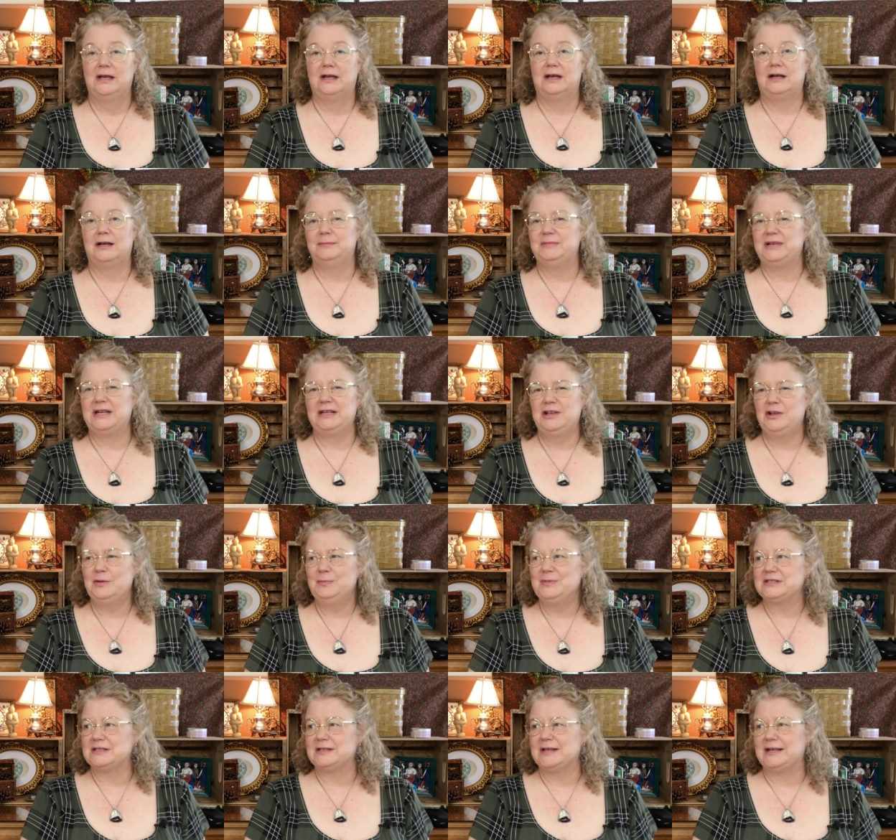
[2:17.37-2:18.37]
and
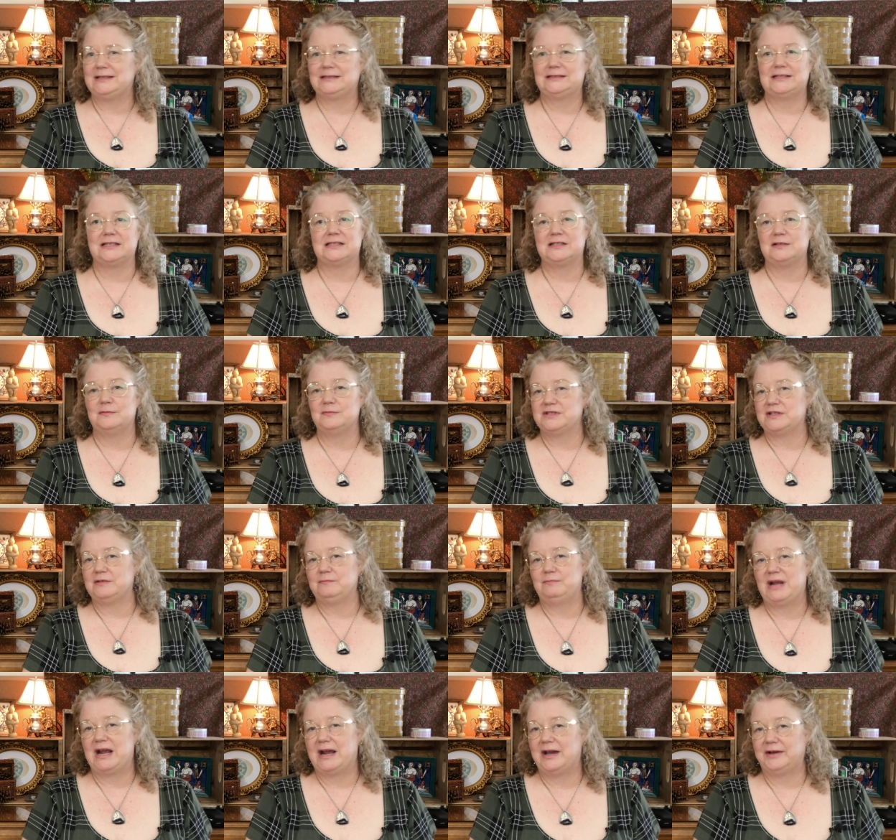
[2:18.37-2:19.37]
humans like systems
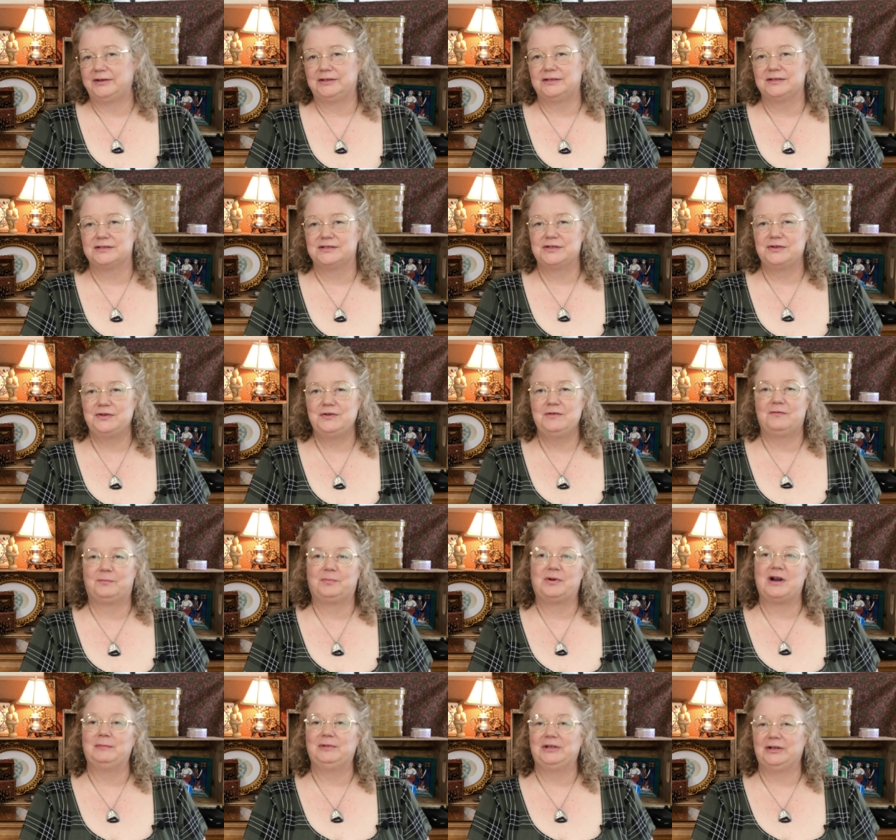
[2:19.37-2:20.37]
and patterns, so you have
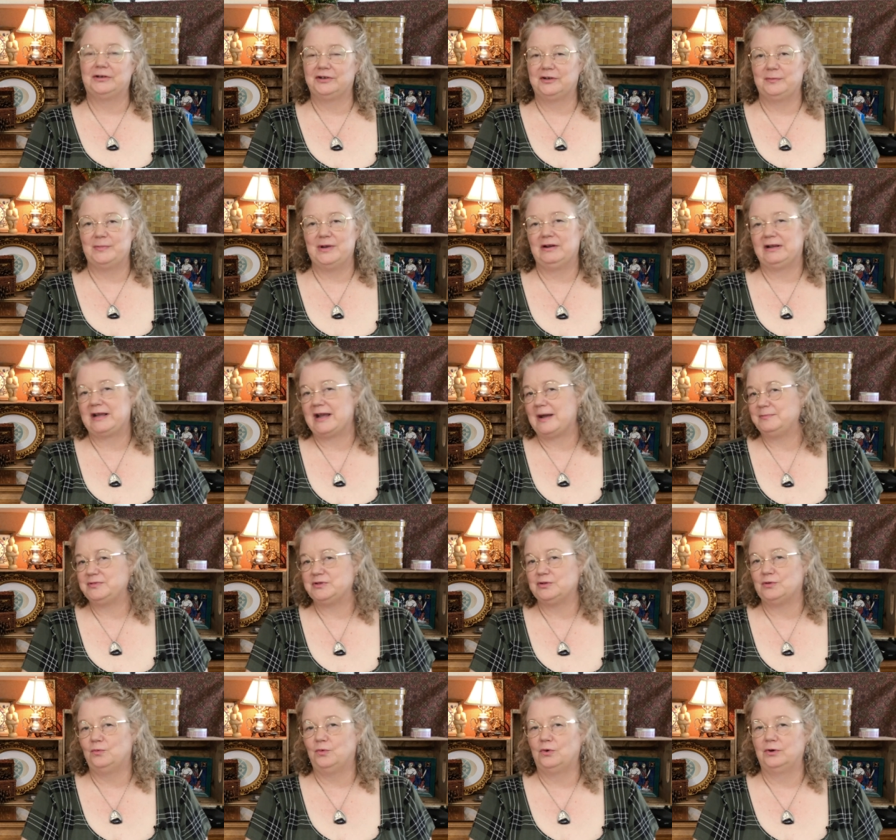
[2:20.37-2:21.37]
probably heard about
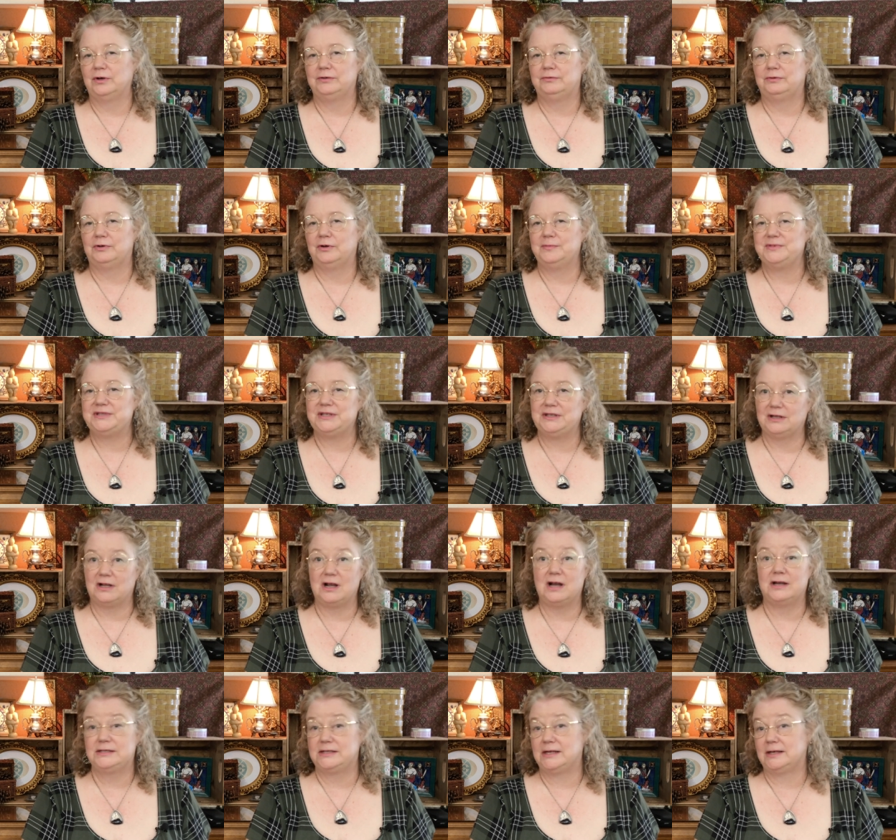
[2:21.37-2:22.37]
capsule wardrobes in the
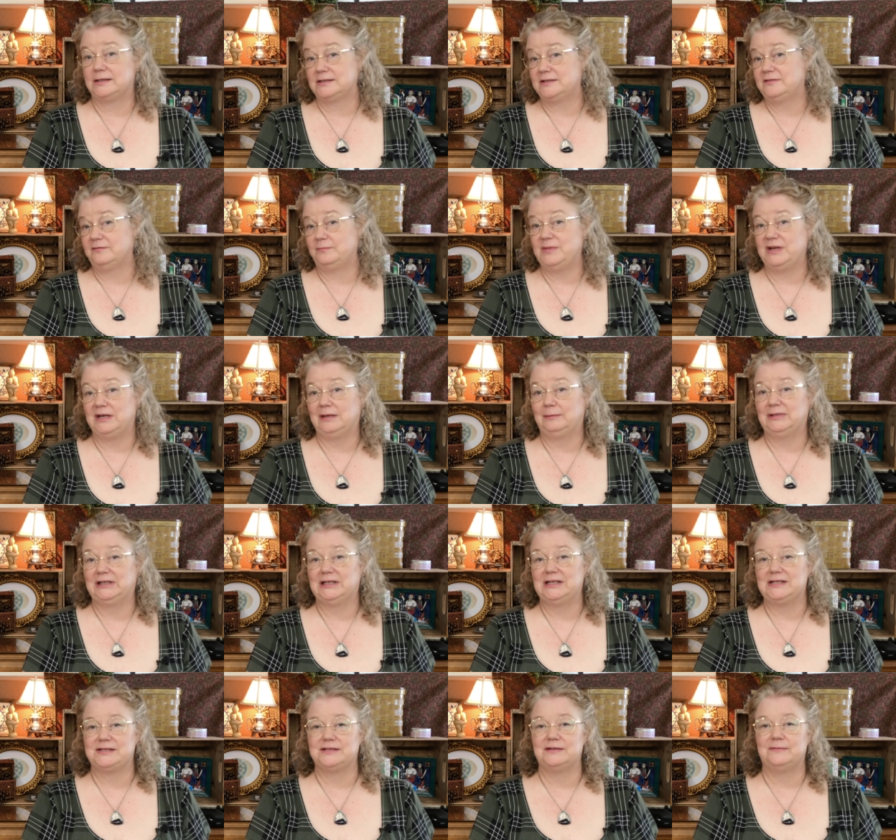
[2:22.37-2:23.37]
context of
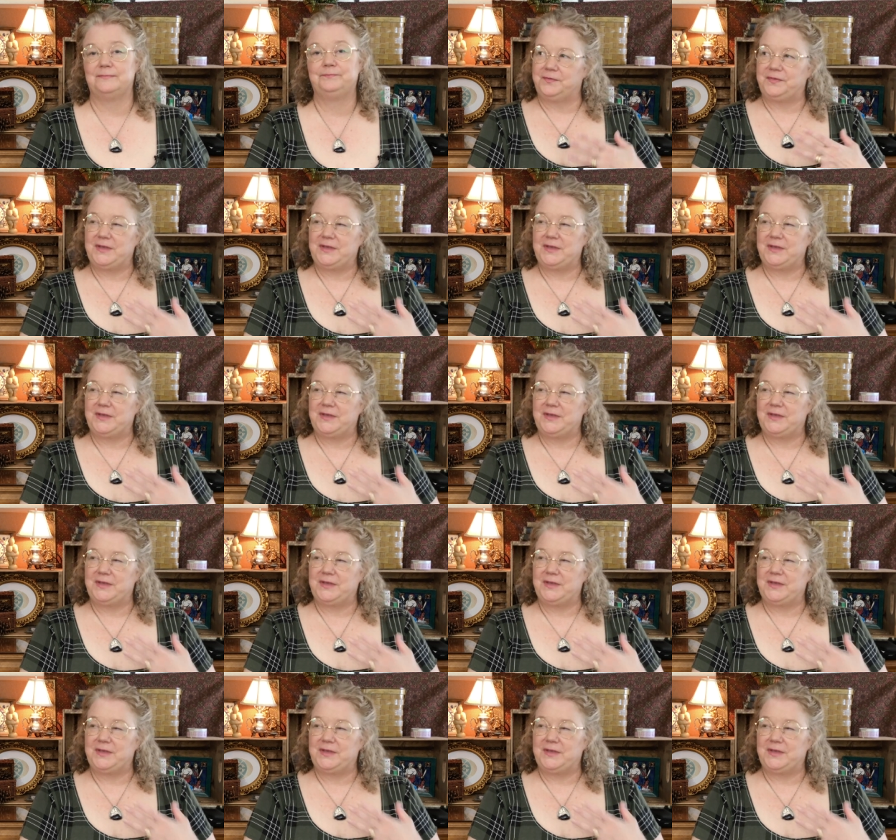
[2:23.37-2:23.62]
minimalism.